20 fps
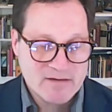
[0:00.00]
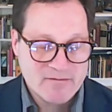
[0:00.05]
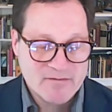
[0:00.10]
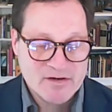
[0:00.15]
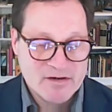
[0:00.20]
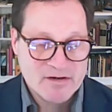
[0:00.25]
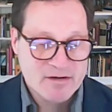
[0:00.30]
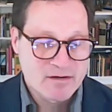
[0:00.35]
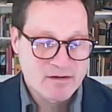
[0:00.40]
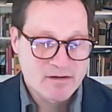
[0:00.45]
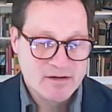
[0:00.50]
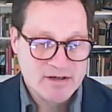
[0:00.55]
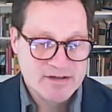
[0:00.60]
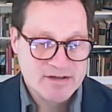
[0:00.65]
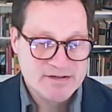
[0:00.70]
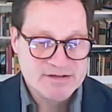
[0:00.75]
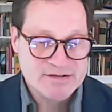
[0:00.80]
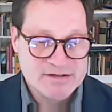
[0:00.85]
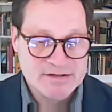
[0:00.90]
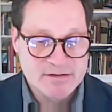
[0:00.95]
if you're
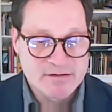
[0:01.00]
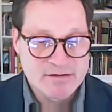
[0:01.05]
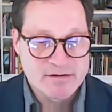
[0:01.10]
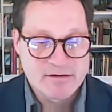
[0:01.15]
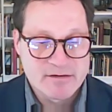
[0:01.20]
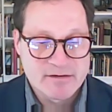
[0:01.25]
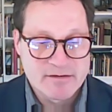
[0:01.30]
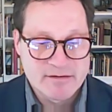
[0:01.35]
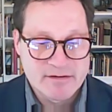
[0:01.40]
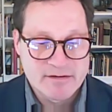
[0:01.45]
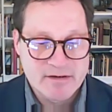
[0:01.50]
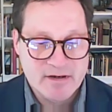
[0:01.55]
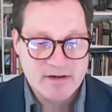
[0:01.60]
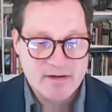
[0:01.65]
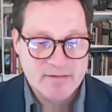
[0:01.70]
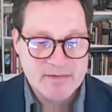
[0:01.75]
concerned